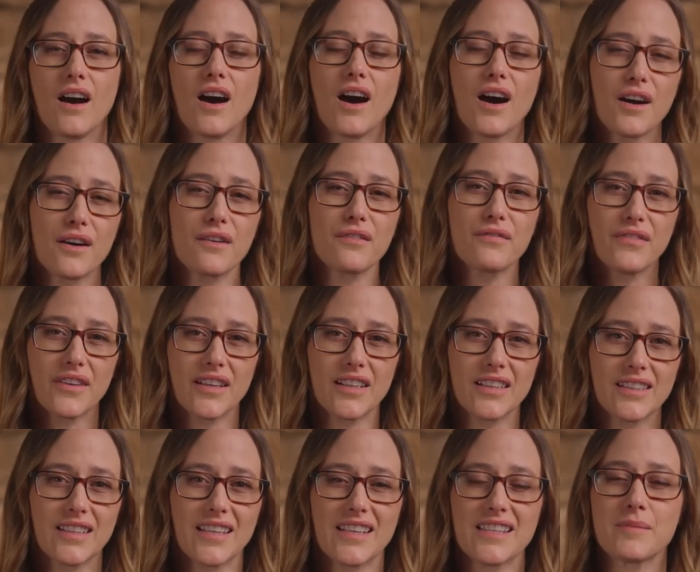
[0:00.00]
Our
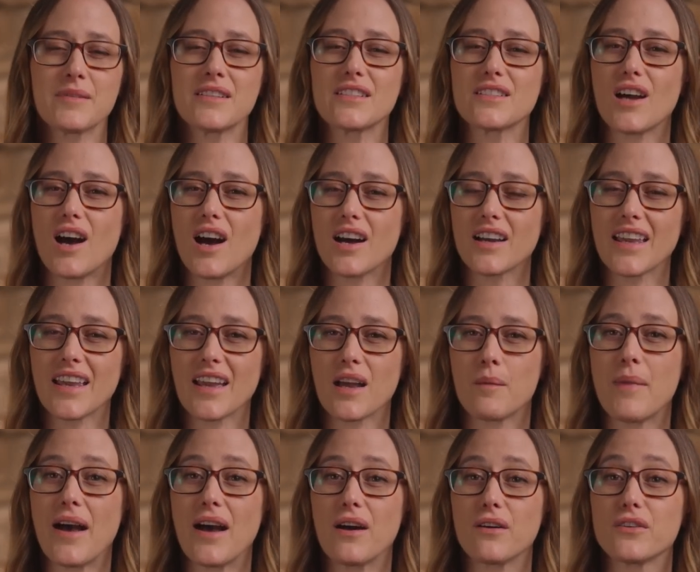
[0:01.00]
field has been talking
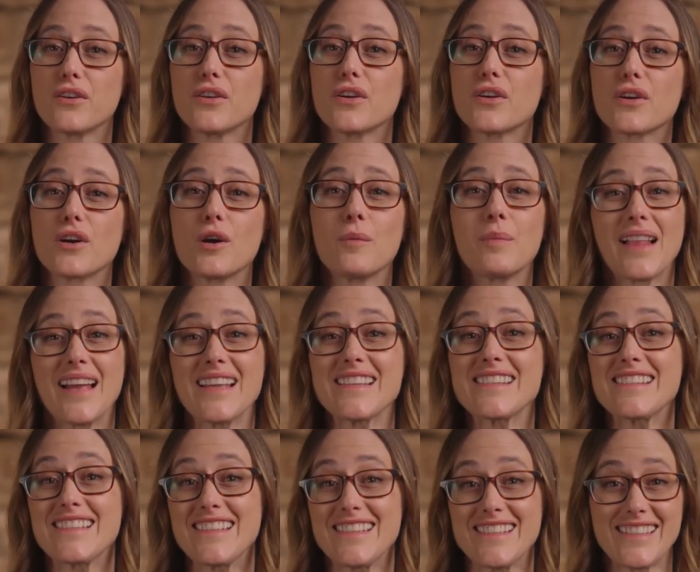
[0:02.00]
about
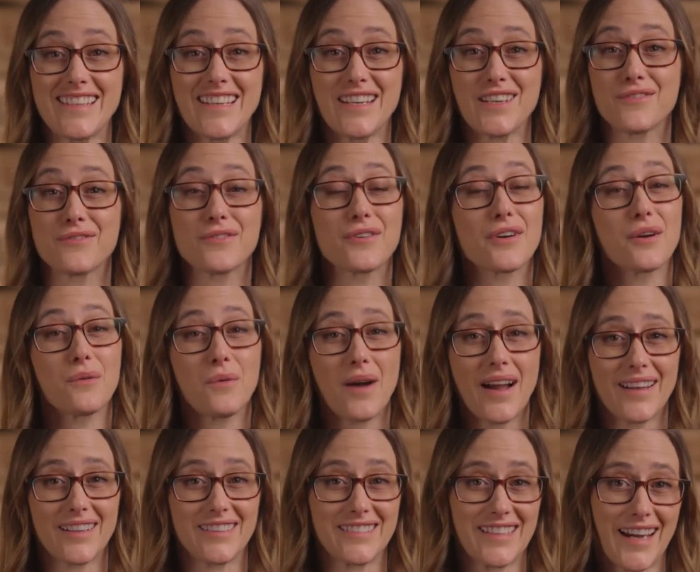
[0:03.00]
neuroplasticity for a
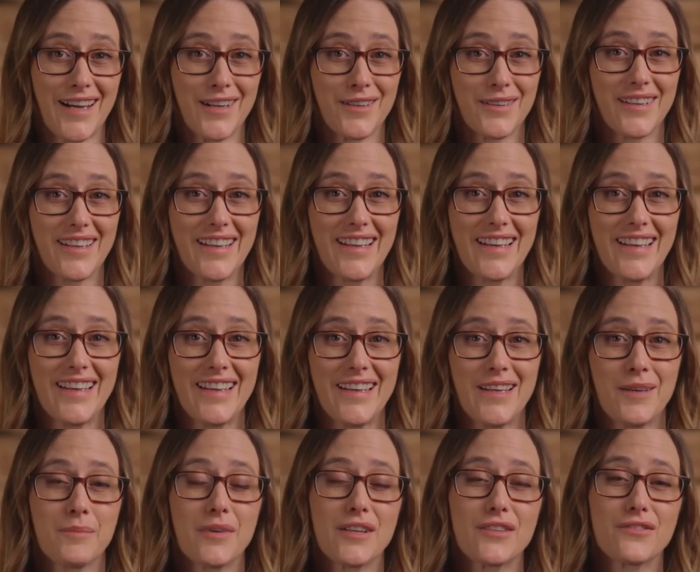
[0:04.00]
while now,
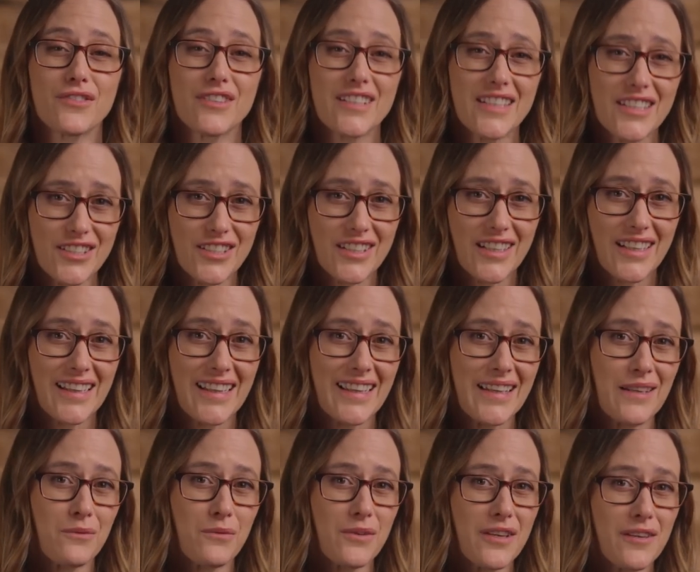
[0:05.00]
but
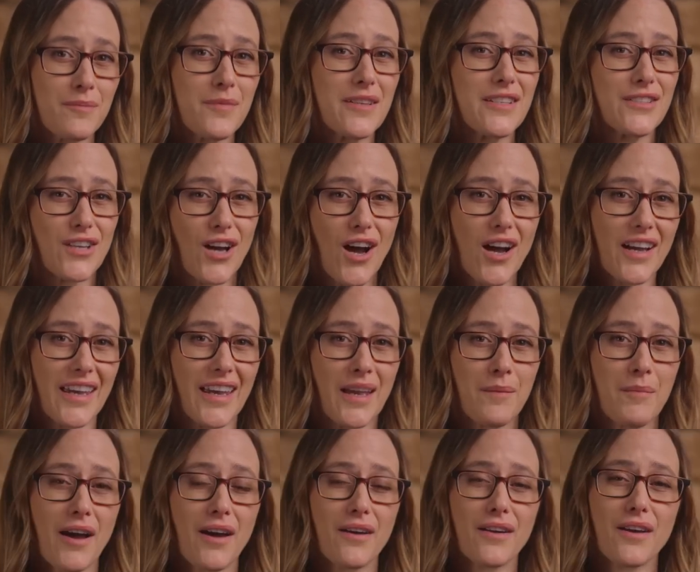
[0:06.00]
traditionally we've been talking
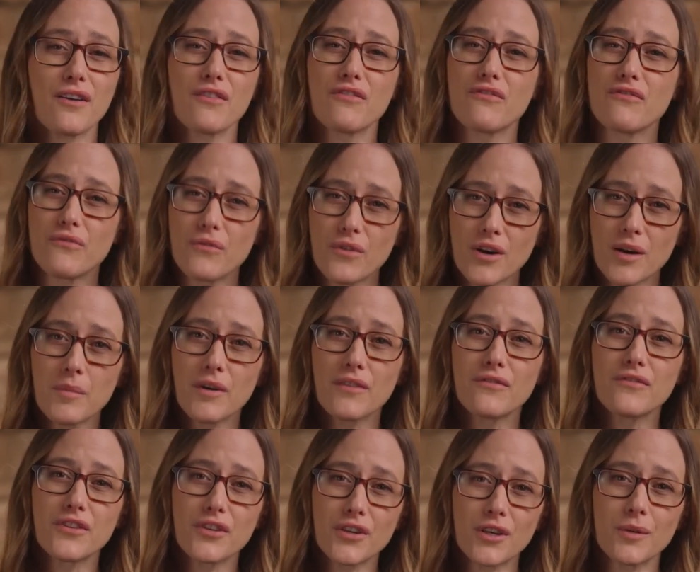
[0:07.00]
about a form
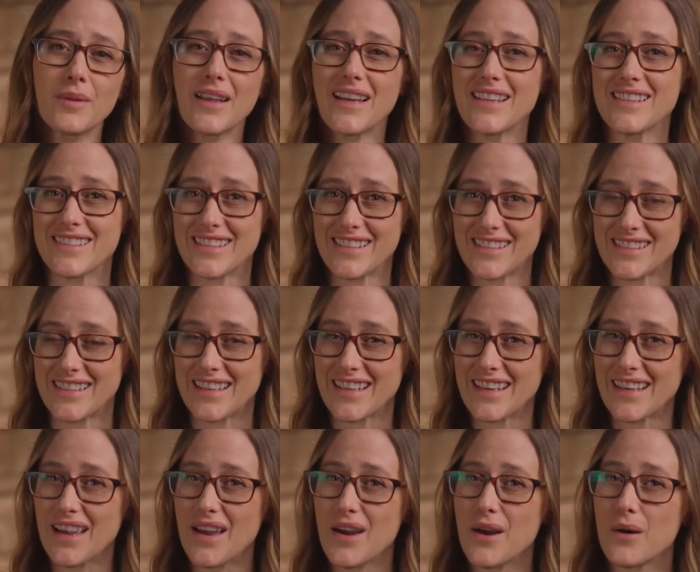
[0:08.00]
of neuroplasticity